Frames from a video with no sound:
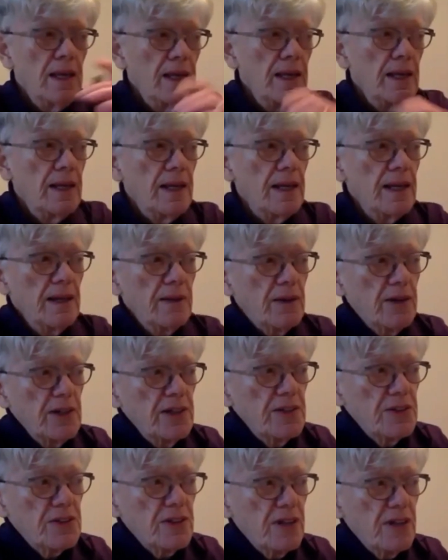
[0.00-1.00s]
And I'm going
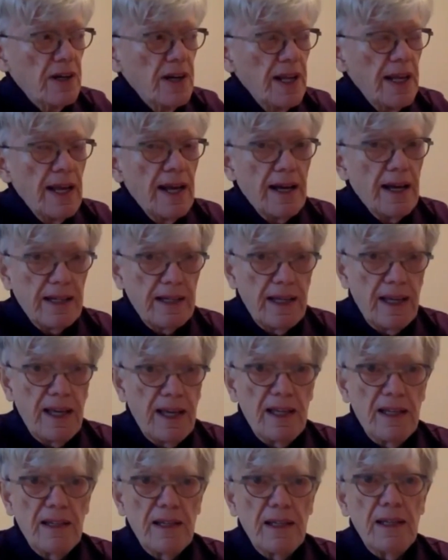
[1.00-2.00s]
to start,
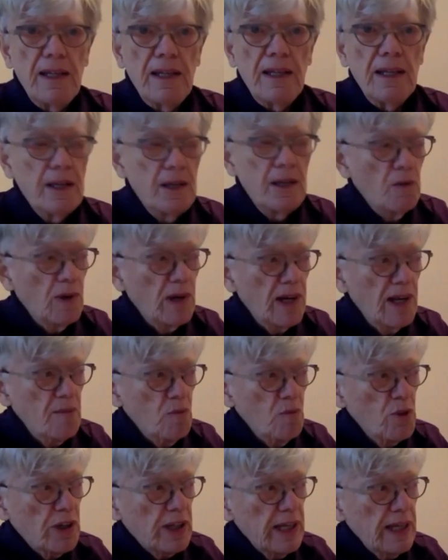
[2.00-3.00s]
again, when I'm
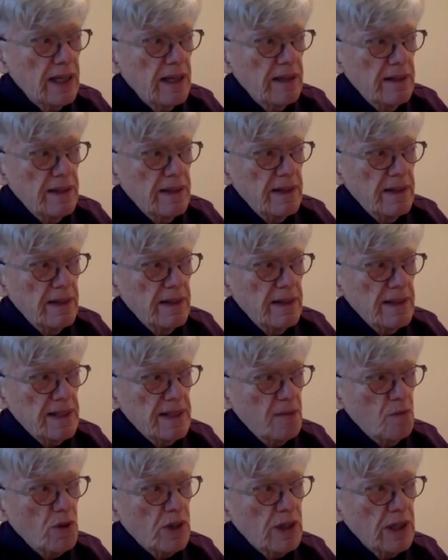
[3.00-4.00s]
working on this,
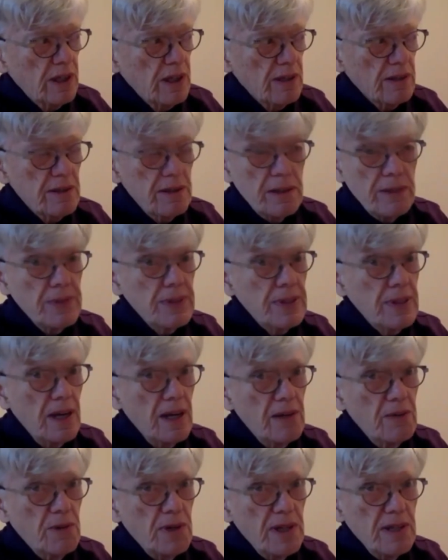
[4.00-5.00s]
I'm working on it sort of
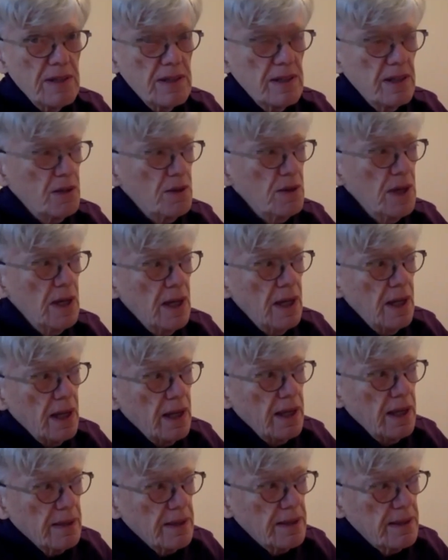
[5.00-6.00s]
sideways, so
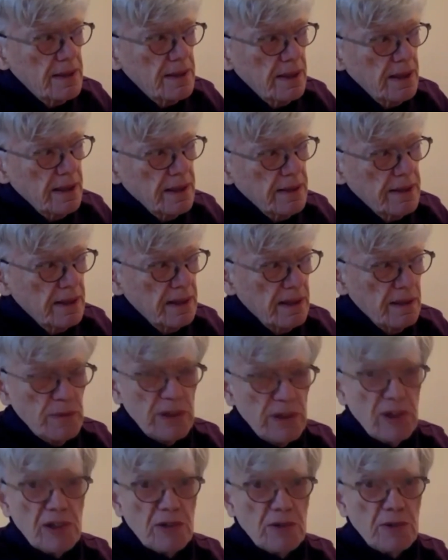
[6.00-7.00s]
it's a little bit
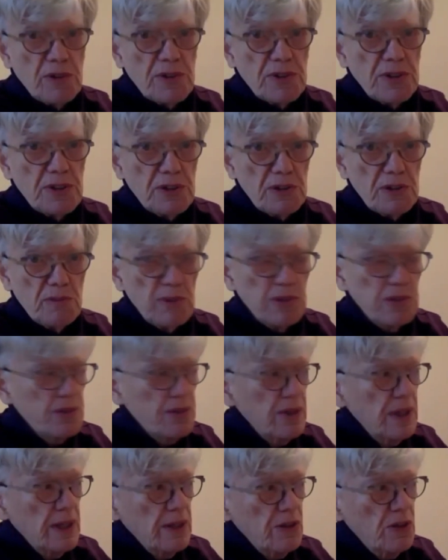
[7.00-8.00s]
awkward to do, but
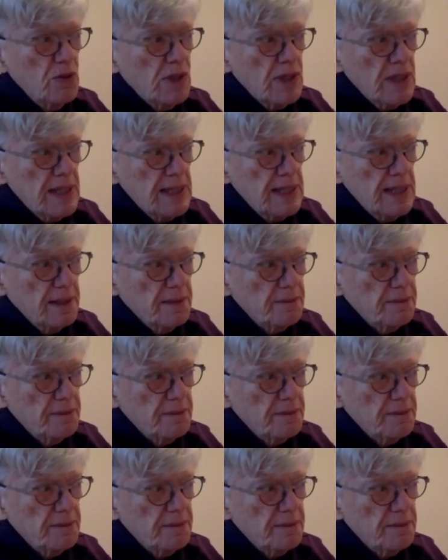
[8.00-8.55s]
you can see it.